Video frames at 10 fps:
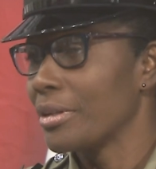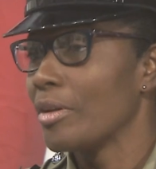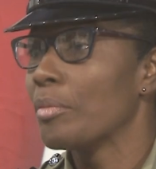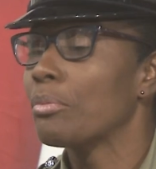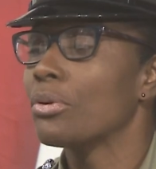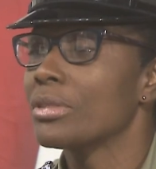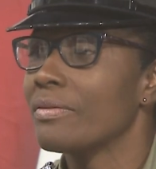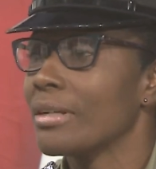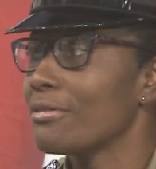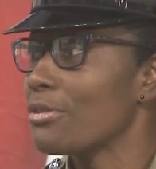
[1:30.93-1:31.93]
Yeah. Both
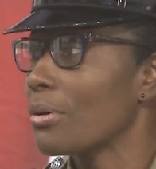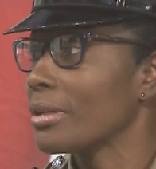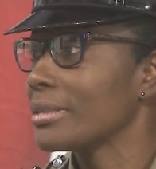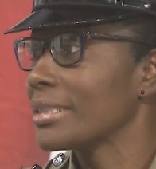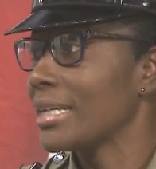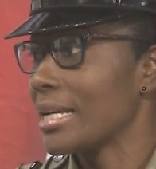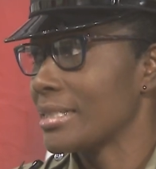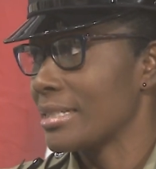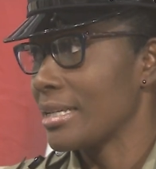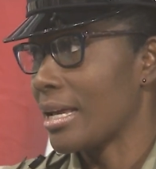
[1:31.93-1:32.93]
of them fall under the
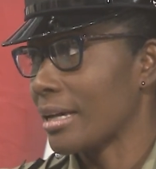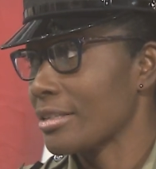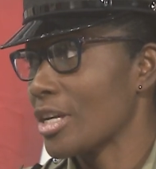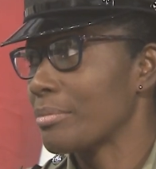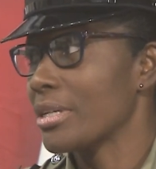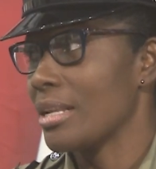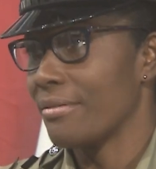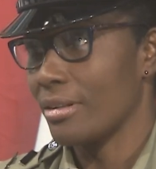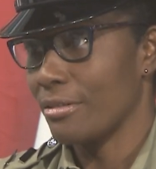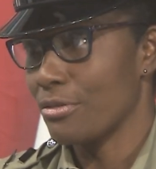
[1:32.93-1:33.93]
Larceny Act, Chapter
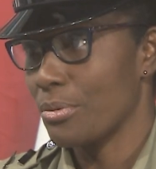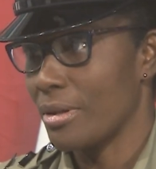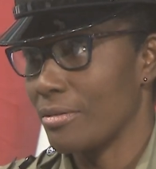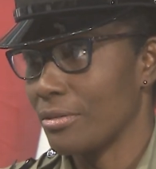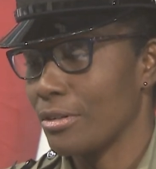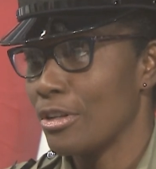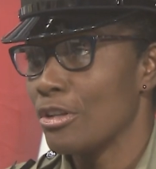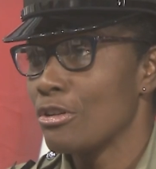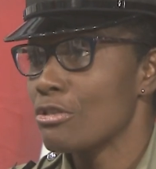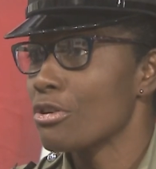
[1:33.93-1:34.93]
11 of 12. Of
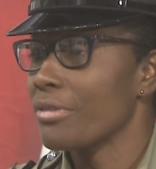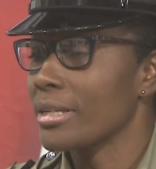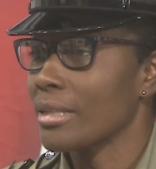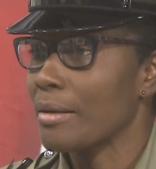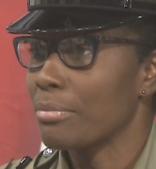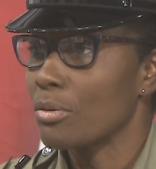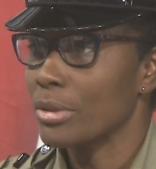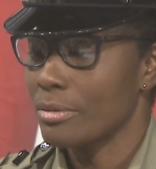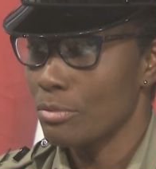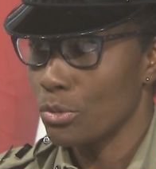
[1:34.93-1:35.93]
course. So, for example,
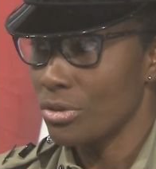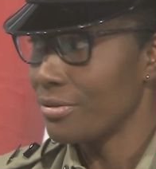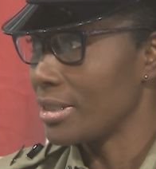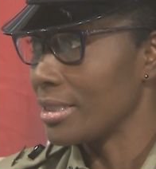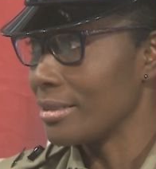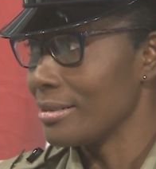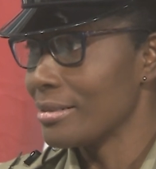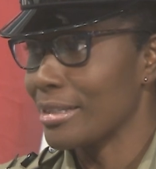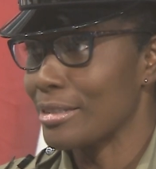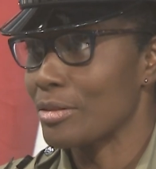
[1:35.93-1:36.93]
with motor
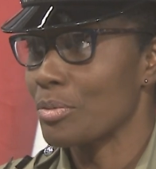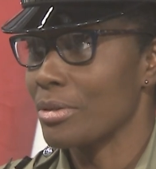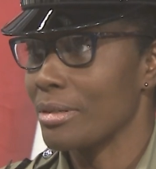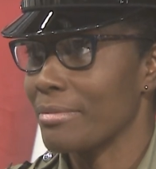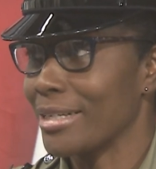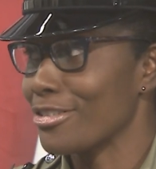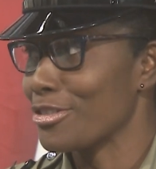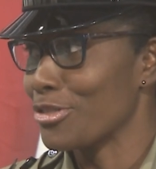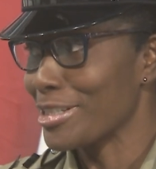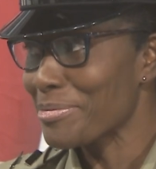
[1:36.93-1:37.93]
vehicles, as we
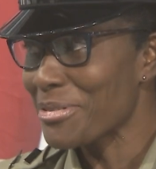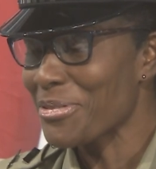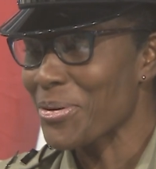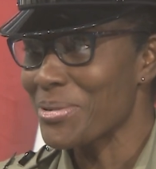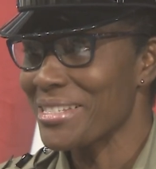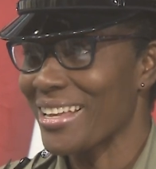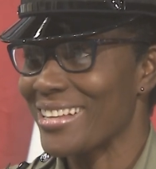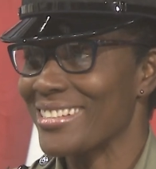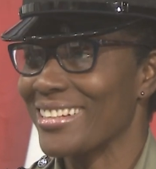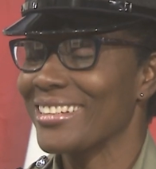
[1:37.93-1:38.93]
mentioned just before we yes,
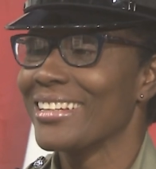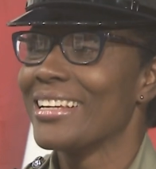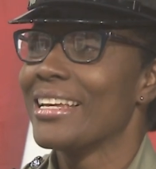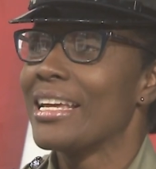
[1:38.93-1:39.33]
started, right.